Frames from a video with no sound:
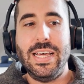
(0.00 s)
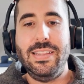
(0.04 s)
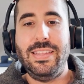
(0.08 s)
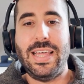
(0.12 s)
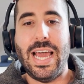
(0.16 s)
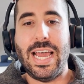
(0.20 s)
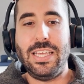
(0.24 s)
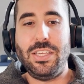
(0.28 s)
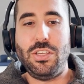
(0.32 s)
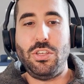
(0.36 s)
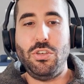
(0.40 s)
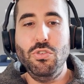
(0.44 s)

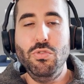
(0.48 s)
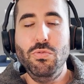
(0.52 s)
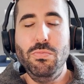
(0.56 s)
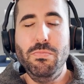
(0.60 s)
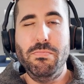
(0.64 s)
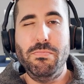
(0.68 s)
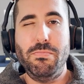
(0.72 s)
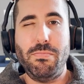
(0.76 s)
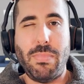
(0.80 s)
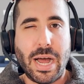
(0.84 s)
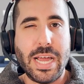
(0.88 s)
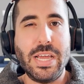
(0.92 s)
that you
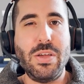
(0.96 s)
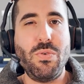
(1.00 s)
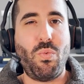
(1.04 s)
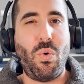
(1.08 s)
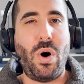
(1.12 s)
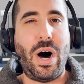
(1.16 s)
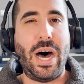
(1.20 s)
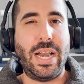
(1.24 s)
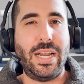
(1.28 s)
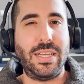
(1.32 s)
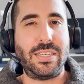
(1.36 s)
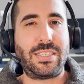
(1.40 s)
might
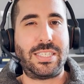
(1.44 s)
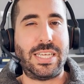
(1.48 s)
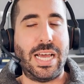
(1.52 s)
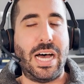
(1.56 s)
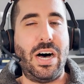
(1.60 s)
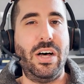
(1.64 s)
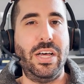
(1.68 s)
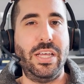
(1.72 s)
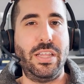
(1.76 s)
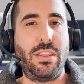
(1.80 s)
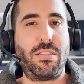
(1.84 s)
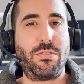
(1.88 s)
want to
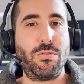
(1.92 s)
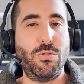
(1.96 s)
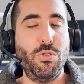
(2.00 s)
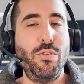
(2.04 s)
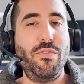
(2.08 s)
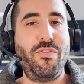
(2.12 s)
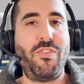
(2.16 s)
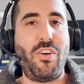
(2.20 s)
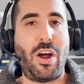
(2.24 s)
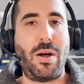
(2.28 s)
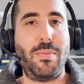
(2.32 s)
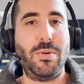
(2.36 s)
sell it through
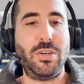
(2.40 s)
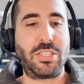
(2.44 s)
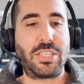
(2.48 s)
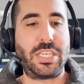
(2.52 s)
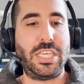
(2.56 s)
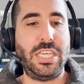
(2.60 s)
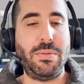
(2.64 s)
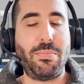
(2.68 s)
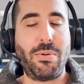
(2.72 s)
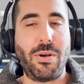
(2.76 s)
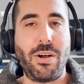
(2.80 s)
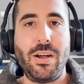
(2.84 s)
Farmer's
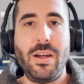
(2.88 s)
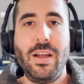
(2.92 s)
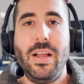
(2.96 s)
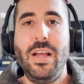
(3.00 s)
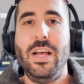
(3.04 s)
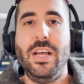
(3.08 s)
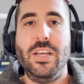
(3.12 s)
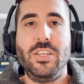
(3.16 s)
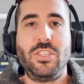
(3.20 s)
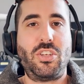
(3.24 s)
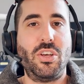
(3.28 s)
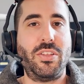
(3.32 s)
Keeper,
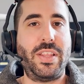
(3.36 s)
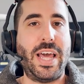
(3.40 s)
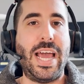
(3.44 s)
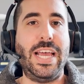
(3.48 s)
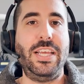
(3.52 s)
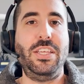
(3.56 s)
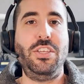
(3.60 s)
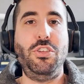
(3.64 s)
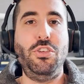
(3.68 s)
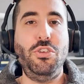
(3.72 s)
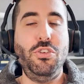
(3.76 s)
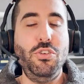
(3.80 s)
so
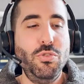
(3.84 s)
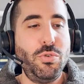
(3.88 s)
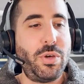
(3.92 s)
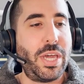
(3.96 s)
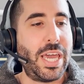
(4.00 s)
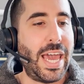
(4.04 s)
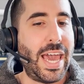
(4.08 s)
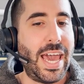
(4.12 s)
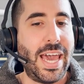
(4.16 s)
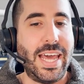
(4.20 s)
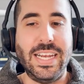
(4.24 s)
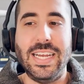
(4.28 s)
that you
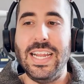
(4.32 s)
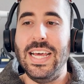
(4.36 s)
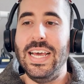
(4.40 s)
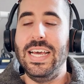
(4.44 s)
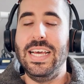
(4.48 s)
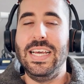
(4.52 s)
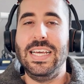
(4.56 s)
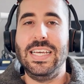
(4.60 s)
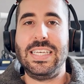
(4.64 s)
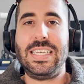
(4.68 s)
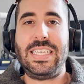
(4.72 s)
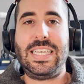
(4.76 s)
can
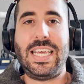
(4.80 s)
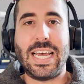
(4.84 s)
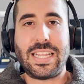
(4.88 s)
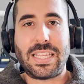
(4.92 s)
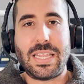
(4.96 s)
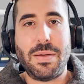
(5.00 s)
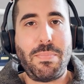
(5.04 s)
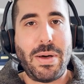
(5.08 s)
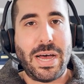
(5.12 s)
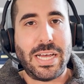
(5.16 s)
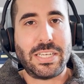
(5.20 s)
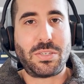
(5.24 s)
get
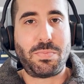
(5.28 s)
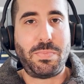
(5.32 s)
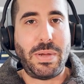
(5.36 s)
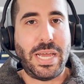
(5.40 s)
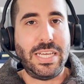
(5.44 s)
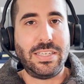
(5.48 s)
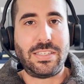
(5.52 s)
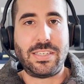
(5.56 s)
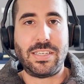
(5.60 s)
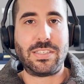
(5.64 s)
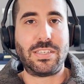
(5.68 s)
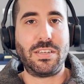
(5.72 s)
the best
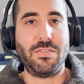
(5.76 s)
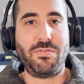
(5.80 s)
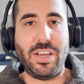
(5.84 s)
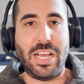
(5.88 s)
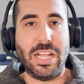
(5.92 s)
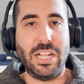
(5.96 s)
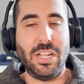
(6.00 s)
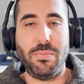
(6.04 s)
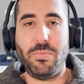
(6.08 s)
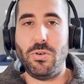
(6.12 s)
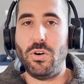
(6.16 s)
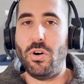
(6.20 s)
basis
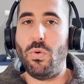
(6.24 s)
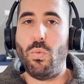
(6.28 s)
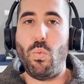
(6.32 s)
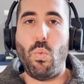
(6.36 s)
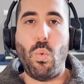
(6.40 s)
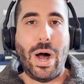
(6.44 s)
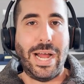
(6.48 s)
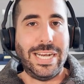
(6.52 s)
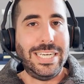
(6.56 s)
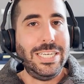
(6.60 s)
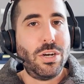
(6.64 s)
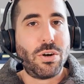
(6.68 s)
available
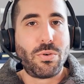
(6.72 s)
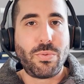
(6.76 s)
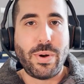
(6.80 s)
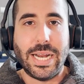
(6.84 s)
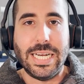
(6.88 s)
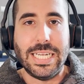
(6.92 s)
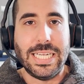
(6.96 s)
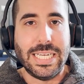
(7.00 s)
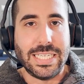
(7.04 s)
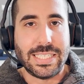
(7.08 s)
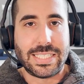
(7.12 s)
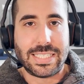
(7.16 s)
when you're
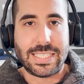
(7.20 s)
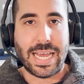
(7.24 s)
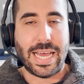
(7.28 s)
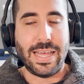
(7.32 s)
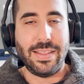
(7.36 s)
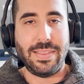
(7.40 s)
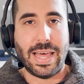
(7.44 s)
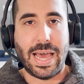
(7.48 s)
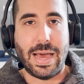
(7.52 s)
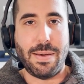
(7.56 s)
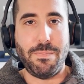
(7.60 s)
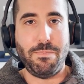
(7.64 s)
ready to
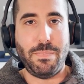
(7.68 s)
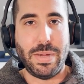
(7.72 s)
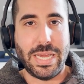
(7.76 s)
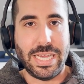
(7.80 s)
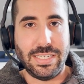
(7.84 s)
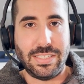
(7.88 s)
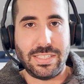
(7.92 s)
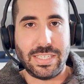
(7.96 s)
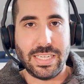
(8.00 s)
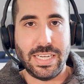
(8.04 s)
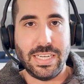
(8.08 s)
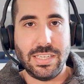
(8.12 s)
set that
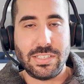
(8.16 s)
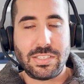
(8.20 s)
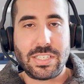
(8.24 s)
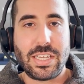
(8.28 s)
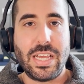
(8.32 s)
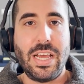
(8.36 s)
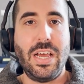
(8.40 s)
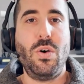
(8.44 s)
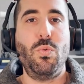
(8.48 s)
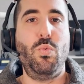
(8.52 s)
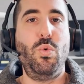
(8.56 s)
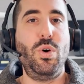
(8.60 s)
basis
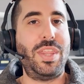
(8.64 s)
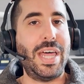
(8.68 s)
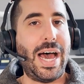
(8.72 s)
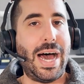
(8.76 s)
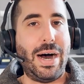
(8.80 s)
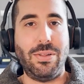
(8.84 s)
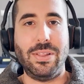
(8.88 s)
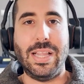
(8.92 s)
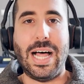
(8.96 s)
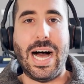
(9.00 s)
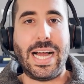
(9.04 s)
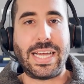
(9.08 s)

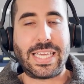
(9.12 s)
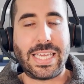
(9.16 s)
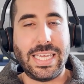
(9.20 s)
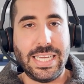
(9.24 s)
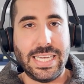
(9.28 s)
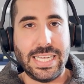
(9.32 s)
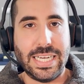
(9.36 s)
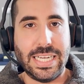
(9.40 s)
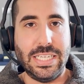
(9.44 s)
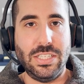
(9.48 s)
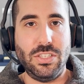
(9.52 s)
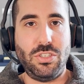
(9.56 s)
without
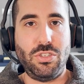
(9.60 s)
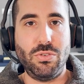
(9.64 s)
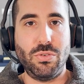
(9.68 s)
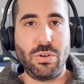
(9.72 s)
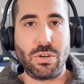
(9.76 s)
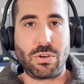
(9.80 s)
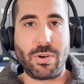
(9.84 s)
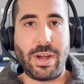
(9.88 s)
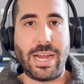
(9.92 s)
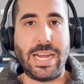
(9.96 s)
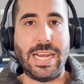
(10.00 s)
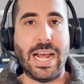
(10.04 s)
locking it into
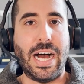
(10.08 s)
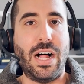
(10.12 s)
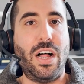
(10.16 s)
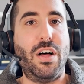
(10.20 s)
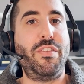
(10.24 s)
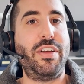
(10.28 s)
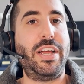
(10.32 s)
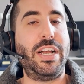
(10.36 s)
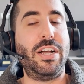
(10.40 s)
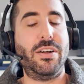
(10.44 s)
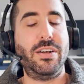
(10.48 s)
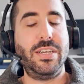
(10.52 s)
a grain
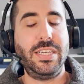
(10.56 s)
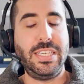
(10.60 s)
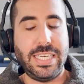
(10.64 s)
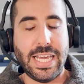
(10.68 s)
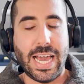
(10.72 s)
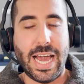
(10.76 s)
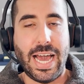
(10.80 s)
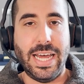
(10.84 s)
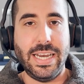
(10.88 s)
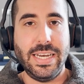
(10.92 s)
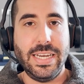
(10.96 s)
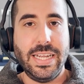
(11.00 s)
elevator
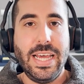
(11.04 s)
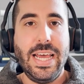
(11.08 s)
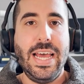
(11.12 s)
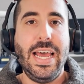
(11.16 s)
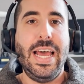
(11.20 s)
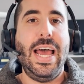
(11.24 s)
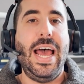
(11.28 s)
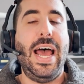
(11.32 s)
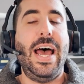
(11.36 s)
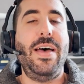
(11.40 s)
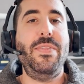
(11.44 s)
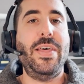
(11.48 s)
yet.
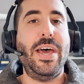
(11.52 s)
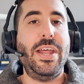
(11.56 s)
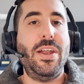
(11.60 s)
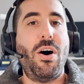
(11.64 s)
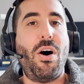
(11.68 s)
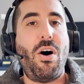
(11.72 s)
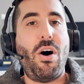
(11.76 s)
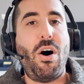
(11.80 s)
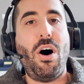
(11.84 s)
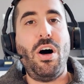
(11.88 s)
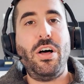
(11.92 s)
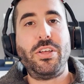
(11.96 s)
And
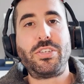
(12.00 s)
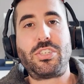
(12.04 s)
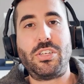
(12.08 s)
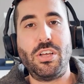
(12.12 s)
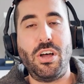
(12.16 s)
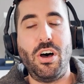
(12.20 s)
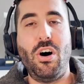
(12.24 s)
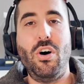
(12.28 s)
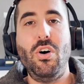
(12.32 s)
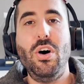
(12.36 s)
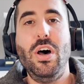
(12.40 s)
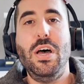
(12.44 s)
then
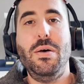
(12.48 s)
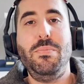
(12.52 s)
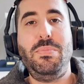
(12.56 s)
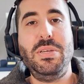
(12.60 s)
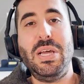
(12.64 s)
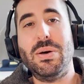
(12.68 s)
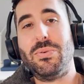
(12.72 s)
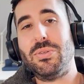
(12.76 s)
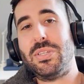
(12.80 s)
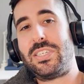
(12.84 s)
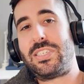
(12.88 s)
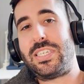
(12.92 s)
also be
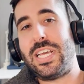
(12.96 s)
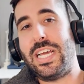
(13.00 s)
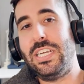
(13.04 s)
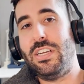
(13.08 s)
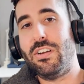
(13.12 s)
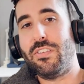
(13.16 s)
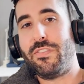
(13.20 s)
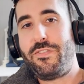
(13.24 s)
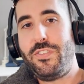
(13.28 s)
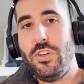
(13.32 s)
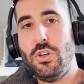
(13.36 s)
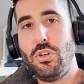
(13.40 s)
able to set
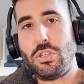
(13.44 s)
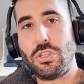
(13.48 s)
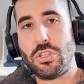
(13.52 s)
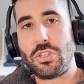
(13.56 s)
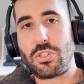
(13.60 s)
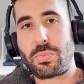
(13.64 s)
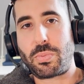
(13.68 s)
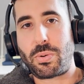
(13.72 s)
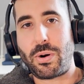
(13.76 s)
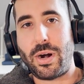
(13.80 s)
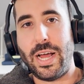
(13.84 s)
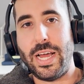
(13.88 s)
your
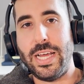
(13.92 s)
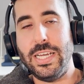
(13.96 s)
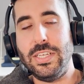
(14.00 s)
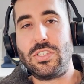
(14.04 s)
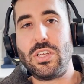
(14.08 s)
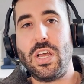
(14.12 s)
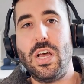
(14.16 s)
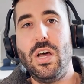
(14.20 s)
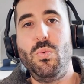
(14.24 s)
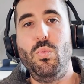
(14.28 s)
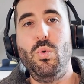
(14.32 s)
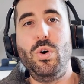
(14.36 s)
futures
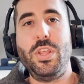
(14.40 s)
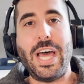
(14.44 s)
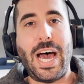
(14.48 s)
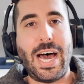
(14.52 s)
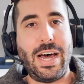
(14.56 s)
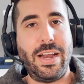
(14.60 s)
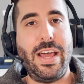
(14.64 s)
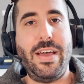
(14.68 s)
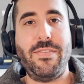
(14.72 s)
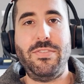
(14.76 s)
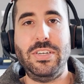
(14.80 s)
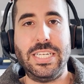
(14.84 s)
price
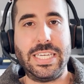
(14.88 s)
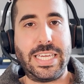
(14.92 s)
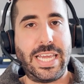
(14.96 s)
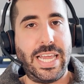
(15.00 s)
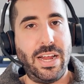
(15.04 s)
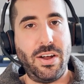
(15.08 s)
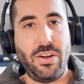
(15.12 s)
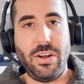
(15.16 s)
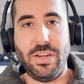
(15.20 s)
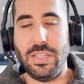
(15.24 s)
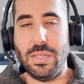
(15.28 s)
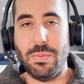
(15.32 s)
without having to
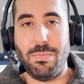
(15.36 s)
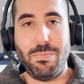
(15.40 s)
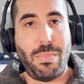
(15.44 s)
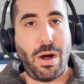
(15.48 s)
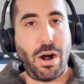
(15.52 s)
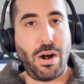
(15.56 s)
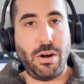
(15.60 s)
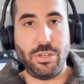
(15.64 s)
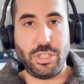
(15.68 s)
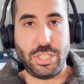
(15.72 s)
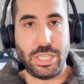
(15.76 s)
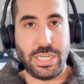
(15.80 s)
carry the
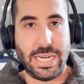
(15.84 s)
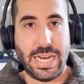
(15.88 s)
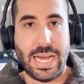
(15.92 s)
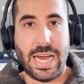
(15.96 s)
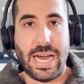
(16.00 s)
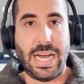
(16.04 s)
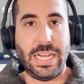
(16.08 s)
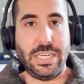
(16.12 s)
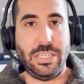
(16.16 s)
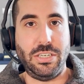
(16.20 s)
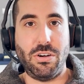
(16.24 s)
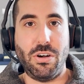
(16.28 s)
margin
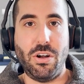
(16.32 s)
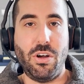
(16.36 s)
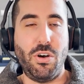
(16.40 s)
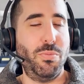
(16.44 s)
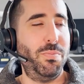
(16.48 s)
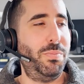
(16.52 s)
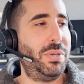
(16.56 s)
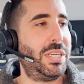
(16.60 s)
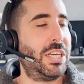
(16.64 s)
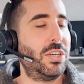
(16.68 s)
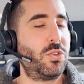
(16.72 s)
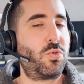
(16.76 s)
on your
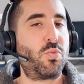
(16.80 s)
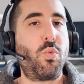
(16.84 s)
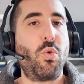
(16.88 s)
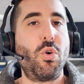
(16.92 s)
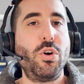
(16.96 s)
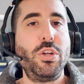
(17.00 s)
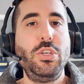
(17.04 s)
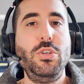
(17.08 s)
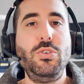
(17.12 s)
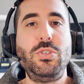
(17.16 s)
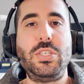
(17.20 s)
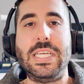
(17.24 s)
own, because
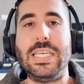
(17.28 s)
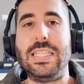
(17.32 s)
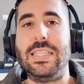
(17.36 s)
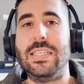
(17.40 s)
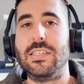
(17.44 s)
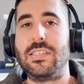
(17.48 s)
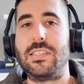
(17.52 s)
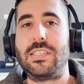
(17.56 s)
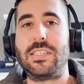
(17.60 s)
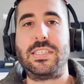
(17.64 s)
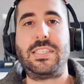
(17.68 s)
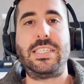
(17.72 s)
we're using
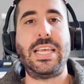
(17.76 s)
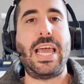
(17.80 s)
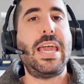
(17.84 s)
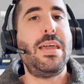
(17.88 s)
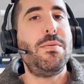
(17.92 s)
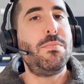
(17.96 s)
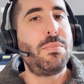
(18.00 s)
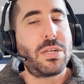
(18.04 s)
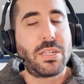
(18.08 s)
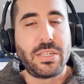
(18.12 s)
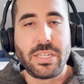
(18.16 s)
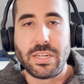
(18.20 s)
the
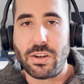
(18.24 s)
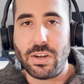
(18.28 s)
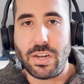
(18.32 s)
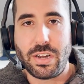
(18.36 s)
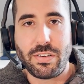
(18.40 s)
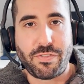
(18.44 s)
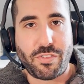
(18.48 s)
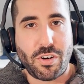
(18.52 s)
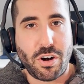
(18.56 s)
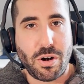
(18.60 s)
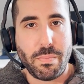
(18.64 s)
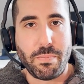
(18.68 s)
same
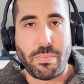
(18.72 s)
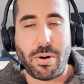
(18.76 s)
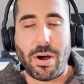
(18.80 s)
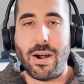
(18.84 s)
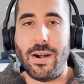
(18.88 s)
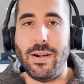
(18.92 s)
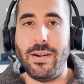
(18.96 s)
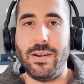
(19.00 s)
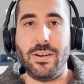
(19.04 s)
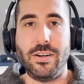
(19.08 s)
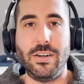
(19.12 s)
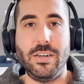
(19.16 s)
clearing firm
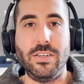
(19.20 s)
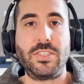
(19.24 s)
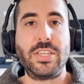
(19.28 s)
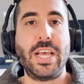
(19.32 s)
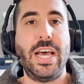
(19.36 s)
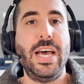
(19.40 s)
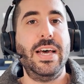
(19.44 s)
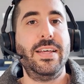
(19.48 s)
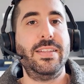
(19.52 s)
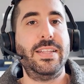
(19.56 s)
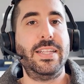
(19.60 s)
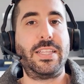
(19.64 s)
partners
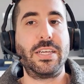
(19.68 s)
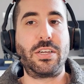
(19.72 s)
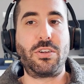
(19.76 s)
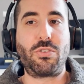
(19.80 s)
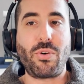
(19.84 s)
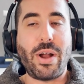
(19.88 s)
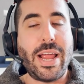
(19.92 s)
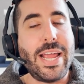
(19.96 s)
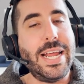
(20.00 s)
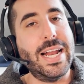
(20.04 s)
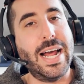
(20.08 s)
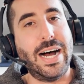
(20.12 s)
that the
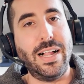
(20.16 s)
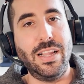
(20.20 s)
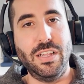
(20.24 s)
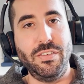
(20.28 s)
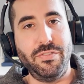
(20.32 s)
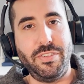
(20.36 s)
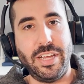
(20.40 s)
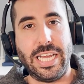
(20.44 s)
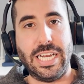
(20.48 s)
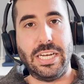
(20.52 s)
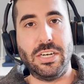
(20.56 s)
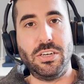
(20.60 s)
grain
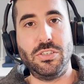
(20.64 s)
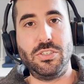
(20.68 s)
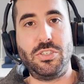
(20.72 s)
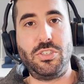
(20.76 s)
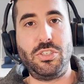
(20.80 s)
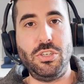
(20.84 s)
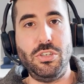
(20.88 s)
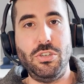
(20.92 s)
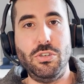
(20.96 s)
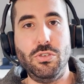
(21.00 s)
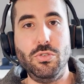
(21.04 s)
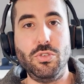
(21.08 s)

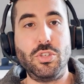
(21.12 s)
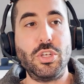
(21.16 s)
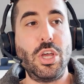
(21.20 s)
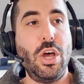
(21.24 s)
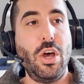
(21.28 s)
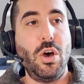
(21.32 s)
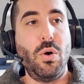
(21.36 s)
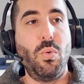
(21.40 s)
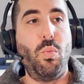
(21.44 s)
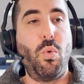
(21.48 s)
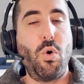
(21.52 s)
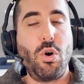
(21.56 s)
elevators use.
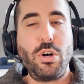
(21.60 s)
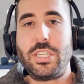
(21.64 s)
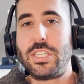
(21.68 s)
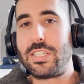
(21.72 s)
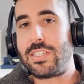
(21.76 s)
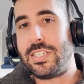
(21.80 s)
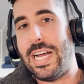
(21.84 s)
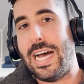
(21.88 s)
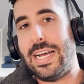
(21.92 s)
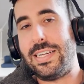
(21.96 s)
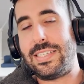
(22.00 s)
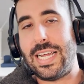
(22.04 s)
We're
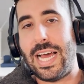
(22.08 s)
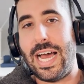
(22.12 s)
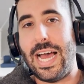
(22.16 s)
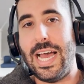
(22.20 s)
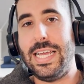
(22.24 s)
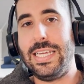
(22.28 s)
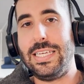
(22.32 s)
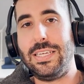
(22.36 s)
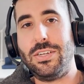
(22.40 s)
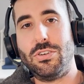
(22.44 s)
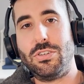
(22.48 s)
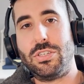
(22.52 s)
just not
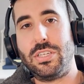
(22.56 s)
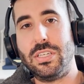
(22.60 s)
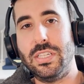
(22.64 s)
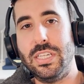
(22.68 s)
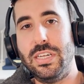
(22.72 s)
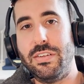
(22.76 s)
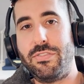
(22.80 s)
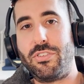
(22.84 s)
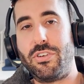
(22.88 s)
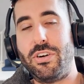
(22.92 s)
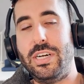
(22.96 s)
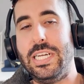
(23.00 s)
tying your
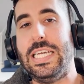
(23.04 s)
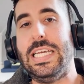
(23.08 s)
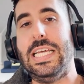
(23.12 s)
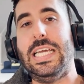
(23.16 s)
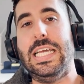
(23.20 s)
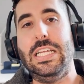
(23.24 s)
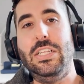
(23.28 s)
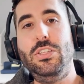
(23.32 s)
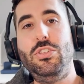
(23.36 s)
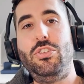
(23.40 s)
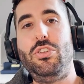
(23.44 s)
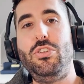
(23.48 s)
delivery
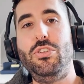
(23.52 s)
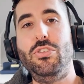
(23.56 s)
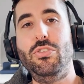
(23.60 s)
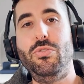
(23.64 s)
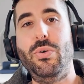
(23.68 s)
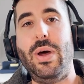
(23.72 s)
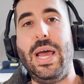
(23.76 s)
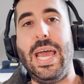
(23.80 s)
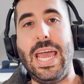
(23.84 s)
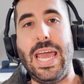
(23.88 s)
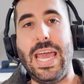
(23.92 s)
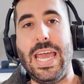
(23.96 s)

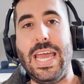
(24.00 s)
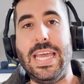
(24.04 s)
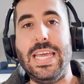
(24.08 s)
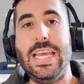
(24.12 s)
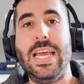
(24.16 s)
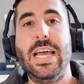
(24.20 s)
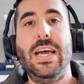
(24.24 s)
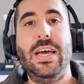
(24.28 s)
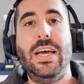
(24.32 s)
into a